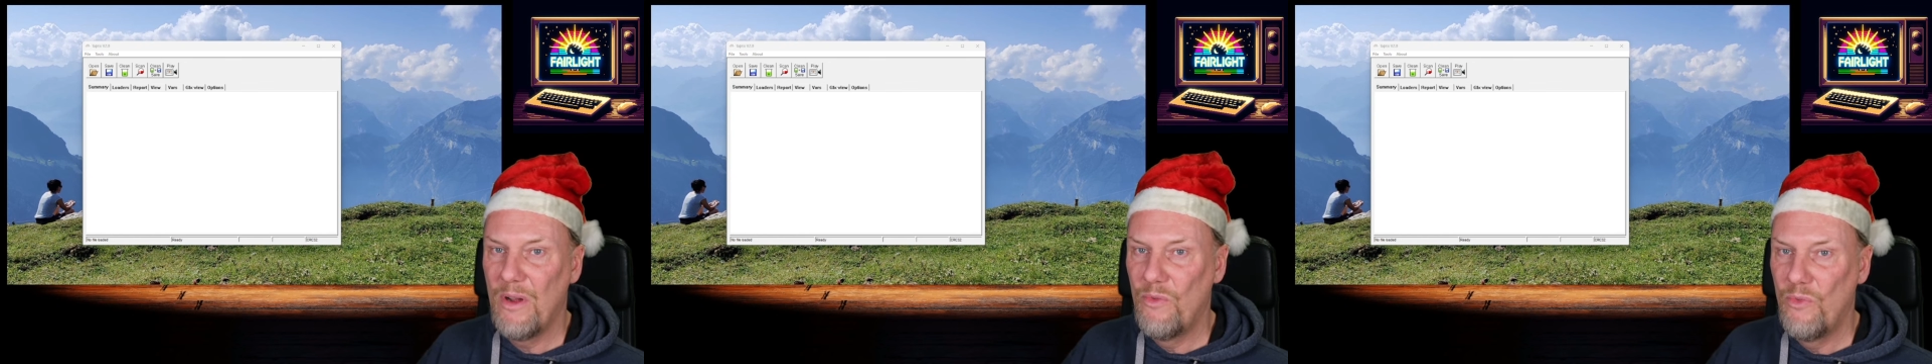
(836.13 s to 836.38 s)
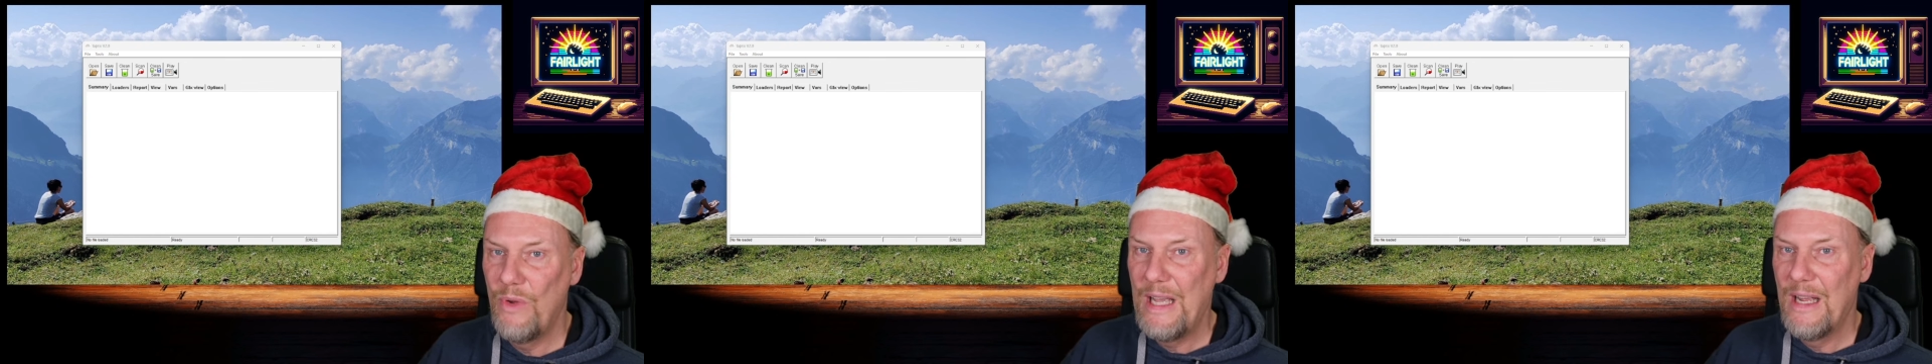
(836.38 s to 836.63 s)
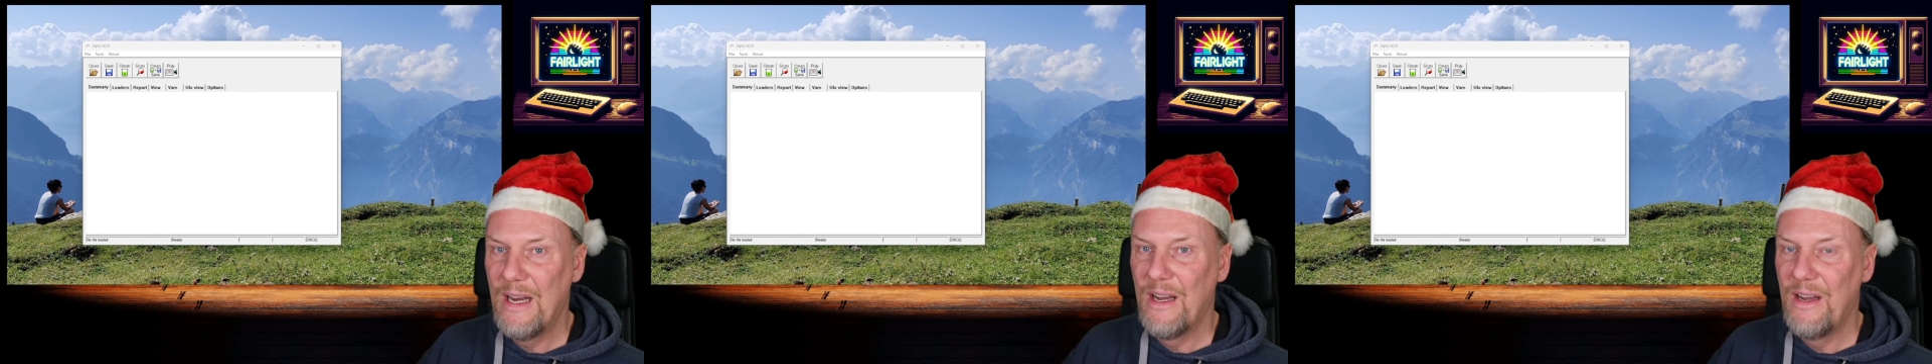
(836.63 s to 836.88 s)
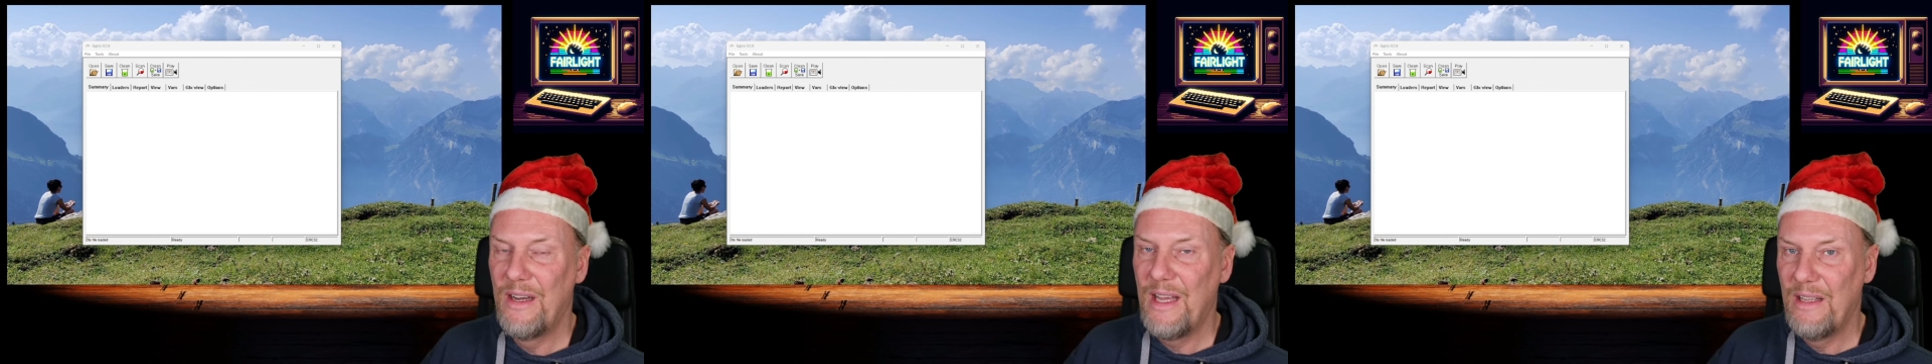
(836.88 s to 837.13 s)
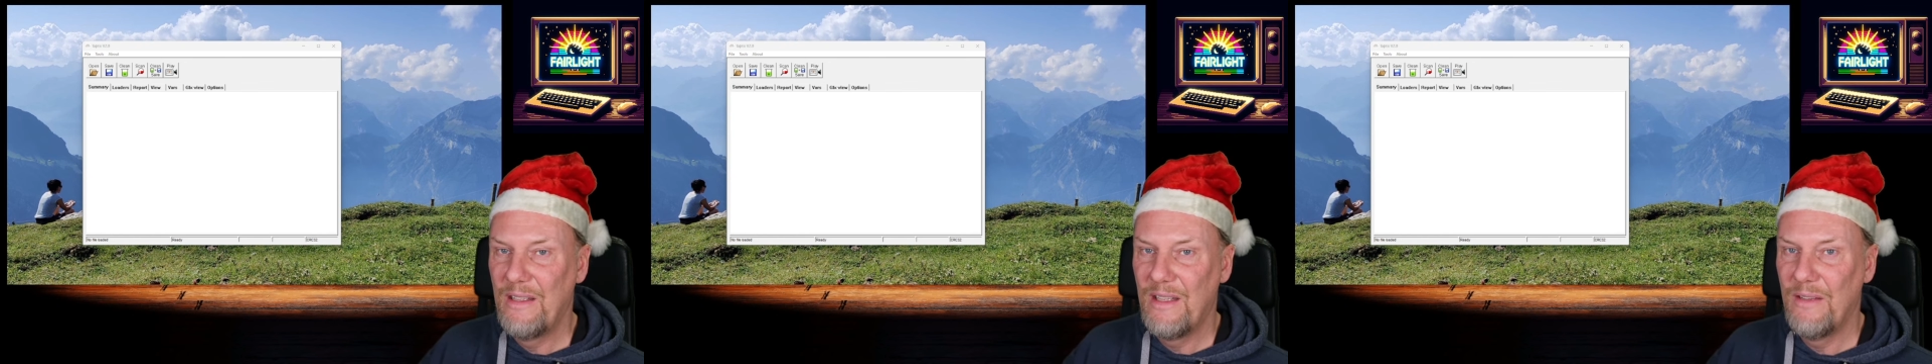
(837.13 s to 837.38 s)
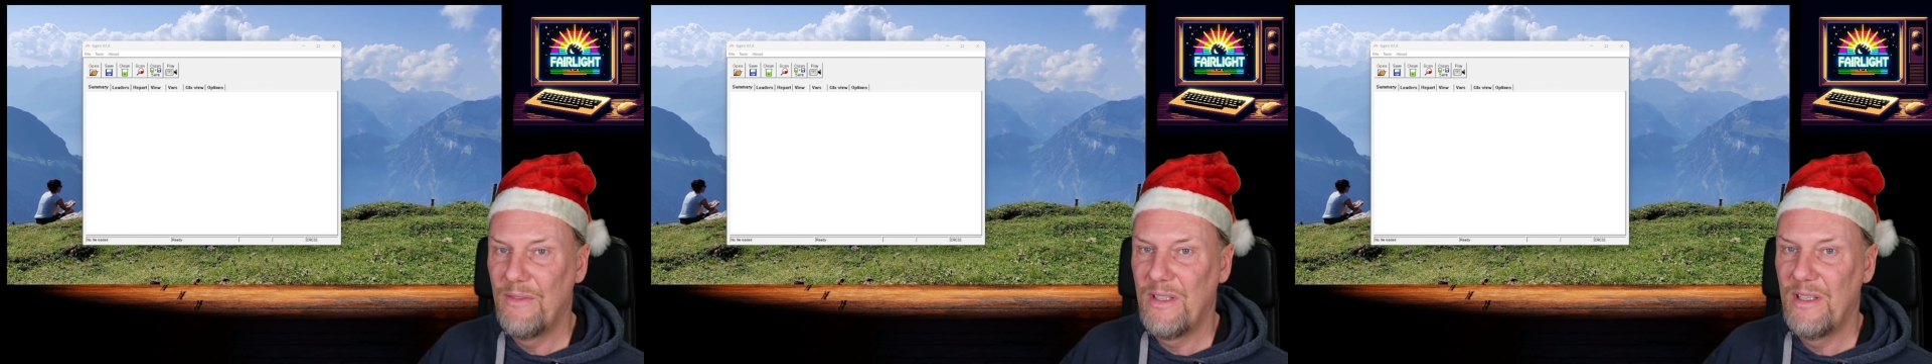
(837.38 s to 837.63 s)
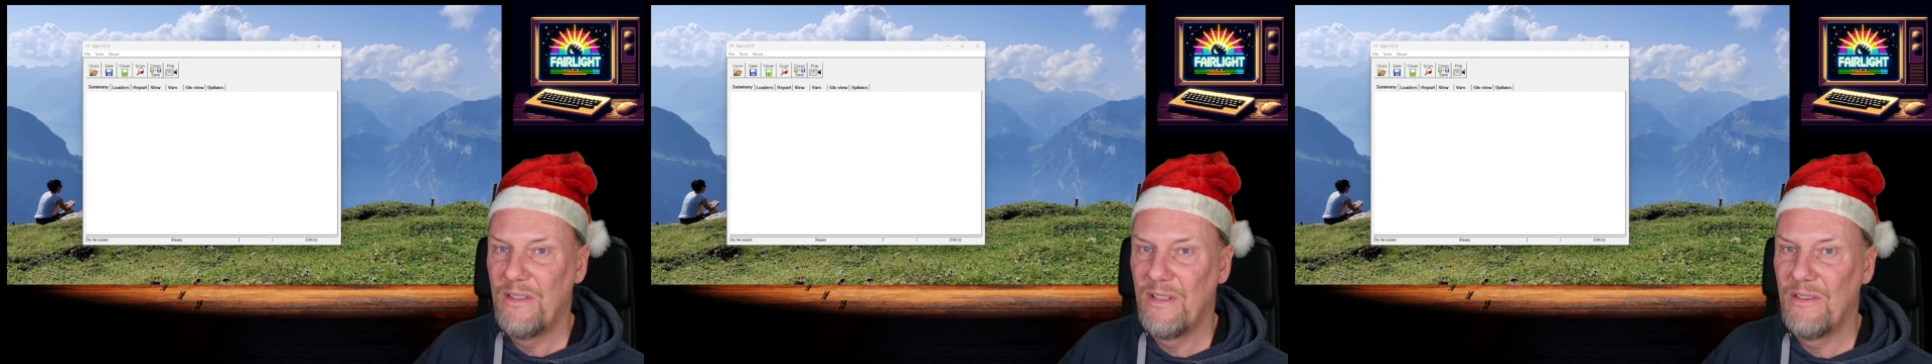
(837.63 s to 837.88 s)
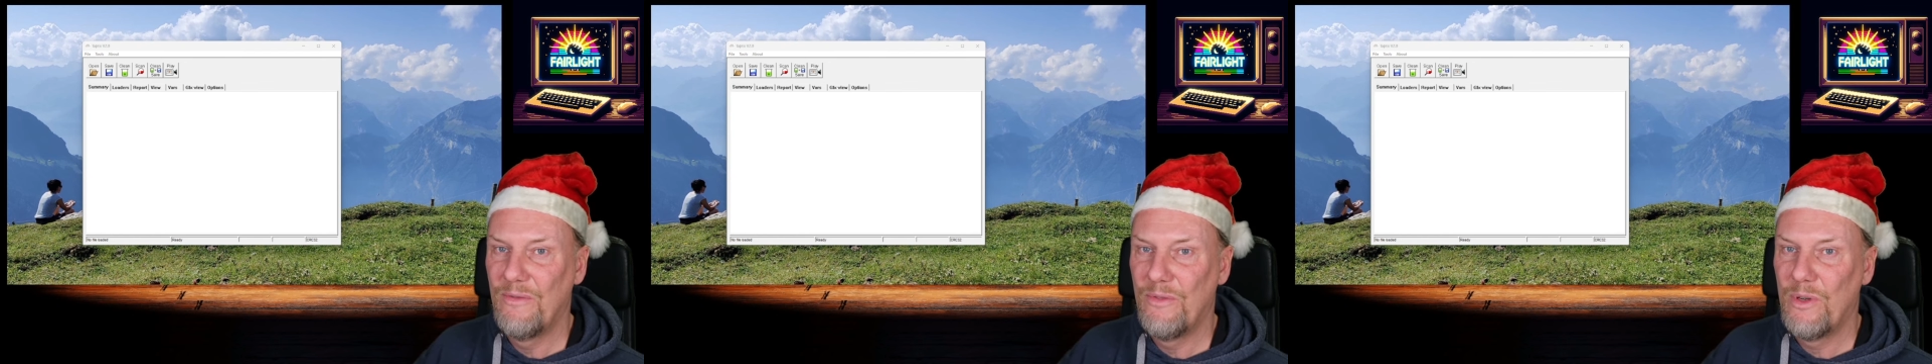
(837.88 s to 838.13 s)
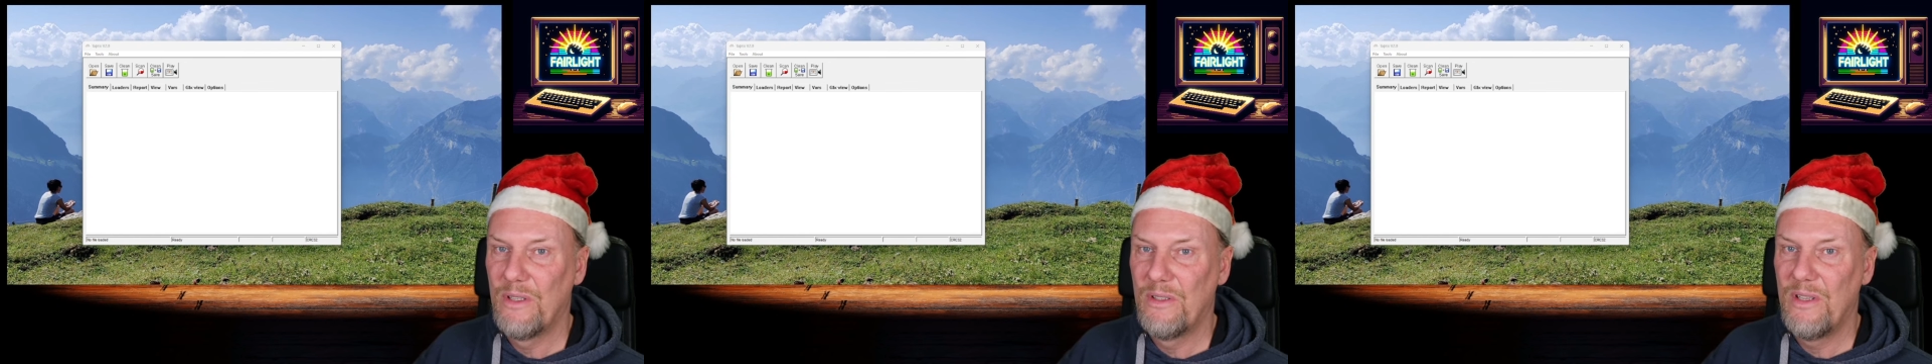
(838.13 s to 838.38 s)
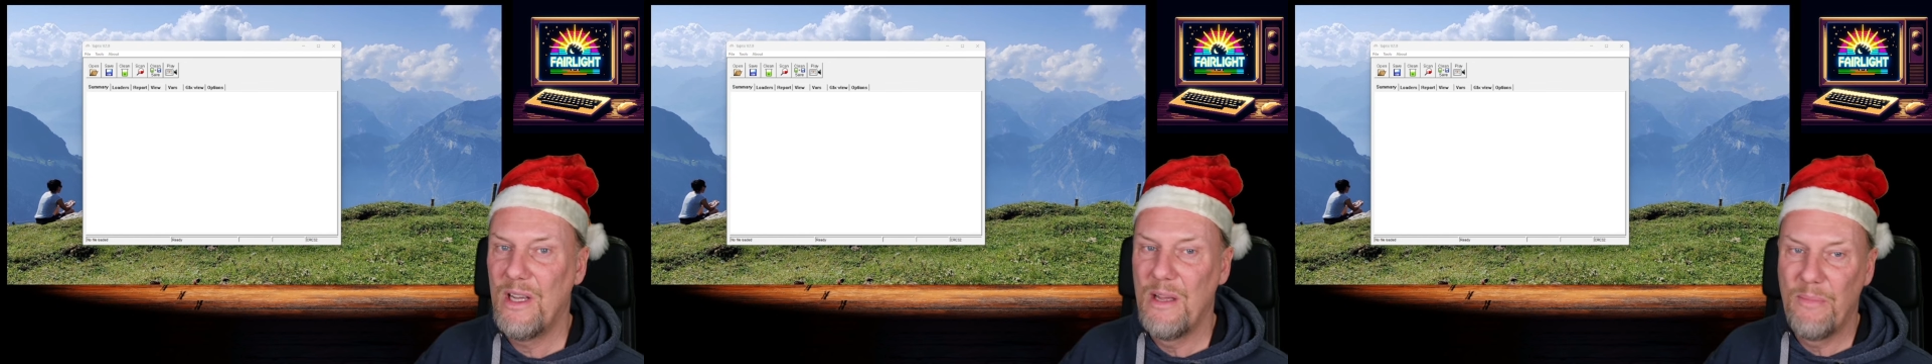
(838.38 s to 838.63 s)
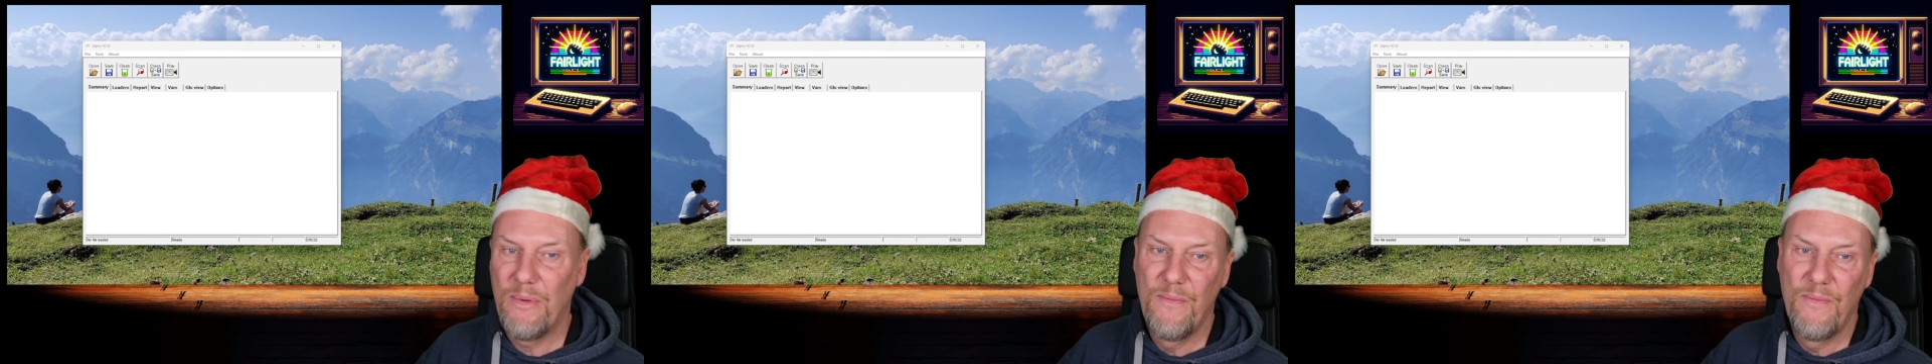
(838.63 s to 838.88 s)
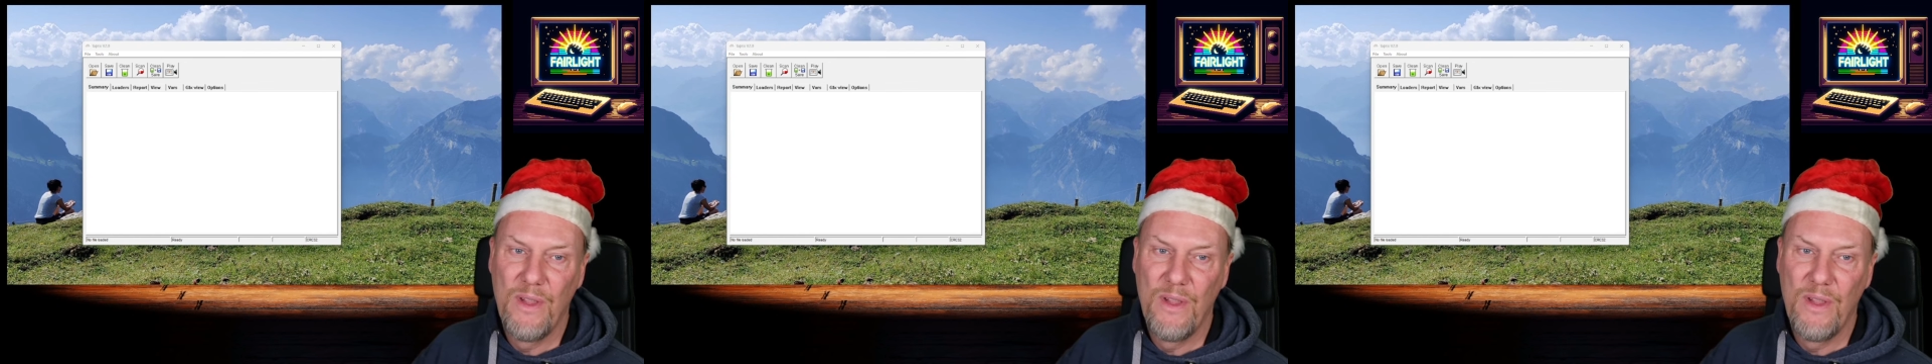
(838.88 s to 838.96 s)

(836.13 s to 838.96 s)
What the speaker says: a real native C64 tape.